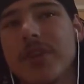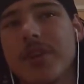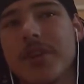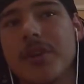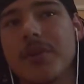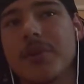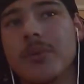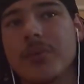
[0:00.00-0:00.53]

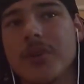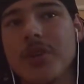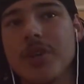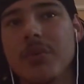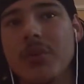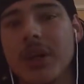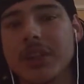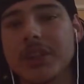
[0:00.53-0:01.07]
you
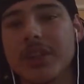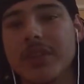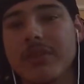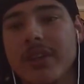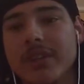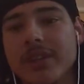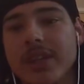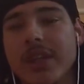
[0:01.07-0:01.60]
can watch them
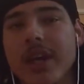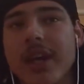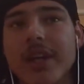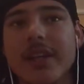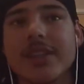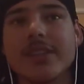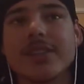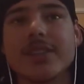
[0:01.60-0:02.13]
as like,
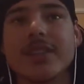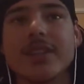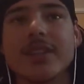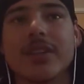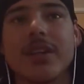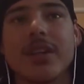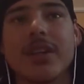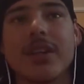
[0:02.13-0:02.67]
hey, this is
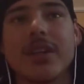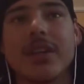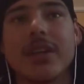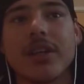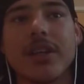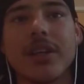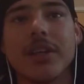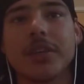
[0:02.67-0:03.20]
the
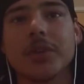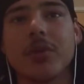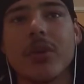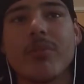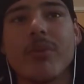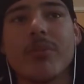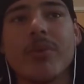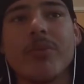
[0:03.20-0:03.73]

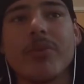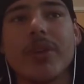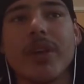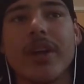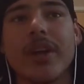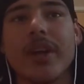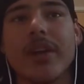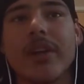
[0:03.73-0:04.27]
enjoyable
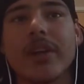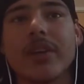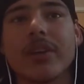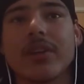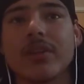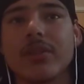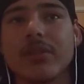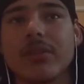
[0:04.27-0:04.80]
movie and I like
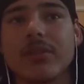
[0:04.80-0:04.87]
it.